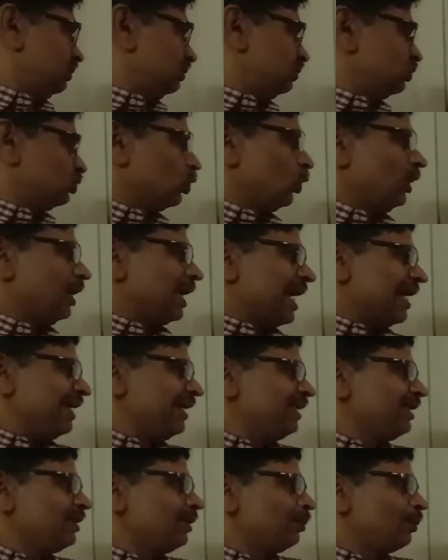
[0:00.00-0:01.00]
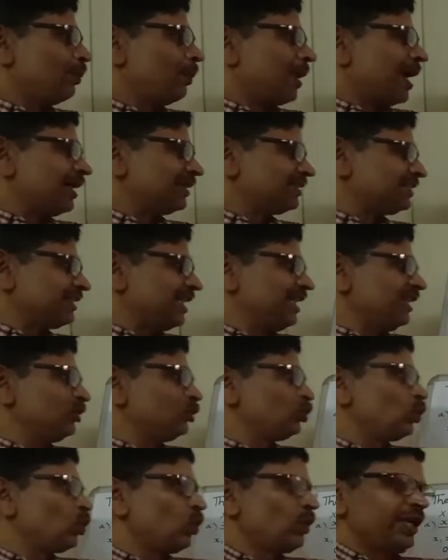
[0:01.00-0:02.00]
So line passing
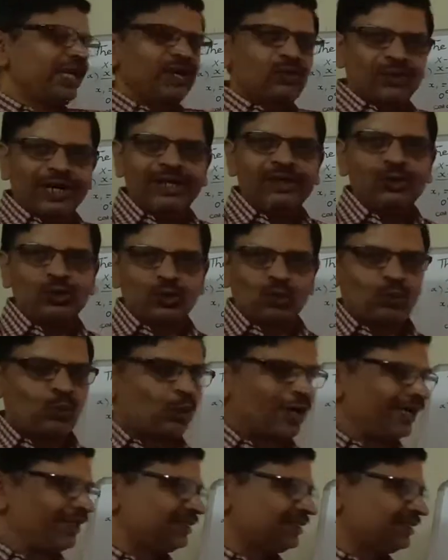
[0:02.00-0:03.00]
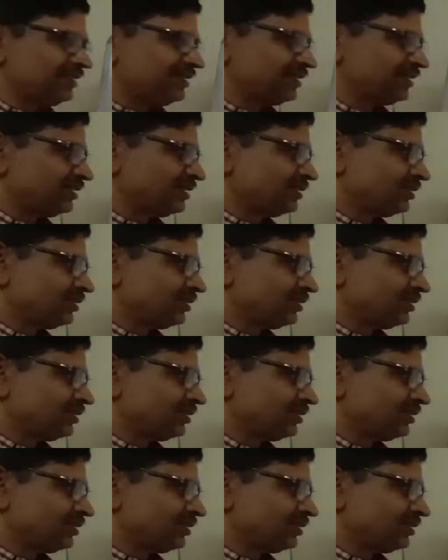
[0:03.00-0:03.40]
through given 2 points,